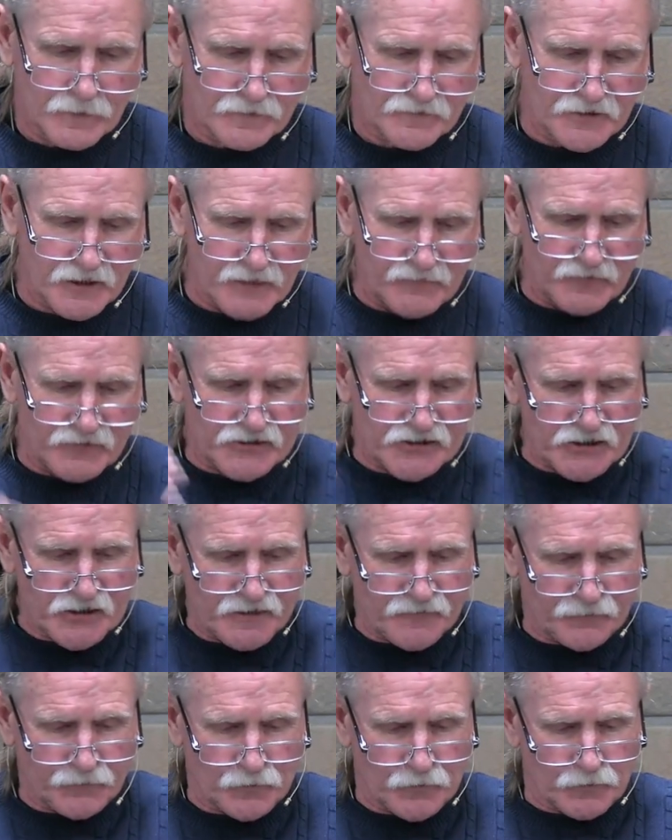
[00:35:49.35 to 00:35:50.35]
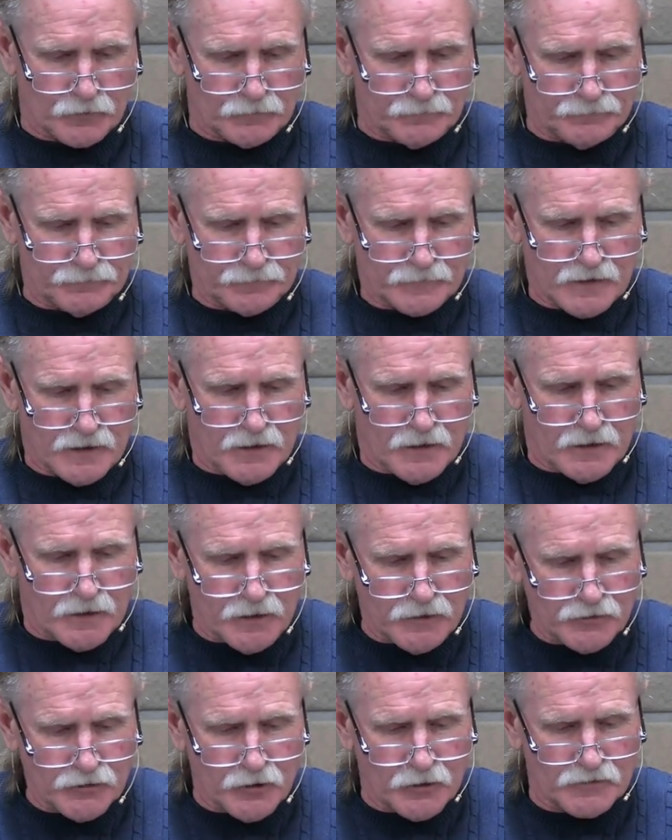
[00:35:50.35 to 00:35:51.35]
David sees fruit.
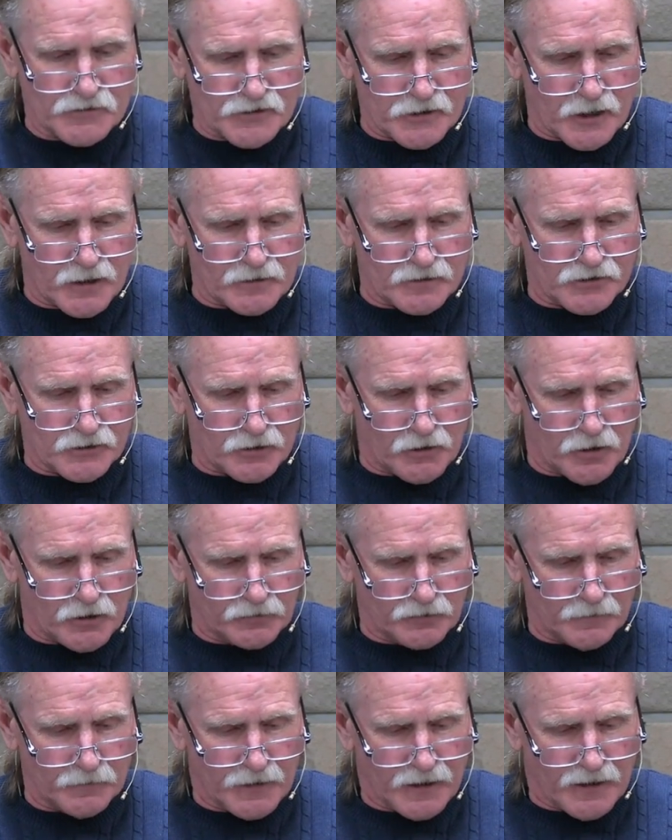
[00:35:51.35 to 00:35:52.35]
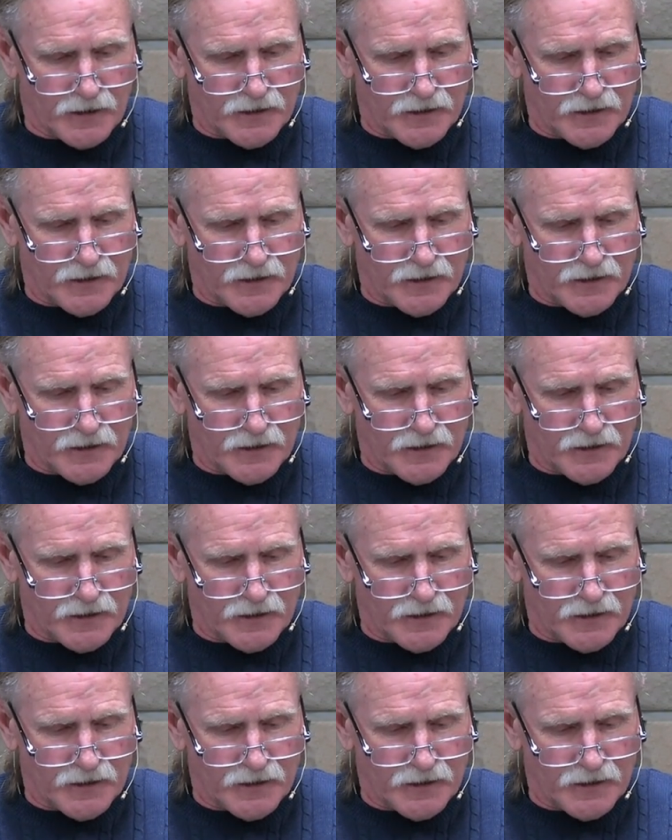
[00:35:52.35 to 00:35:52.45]
He knows God has called him.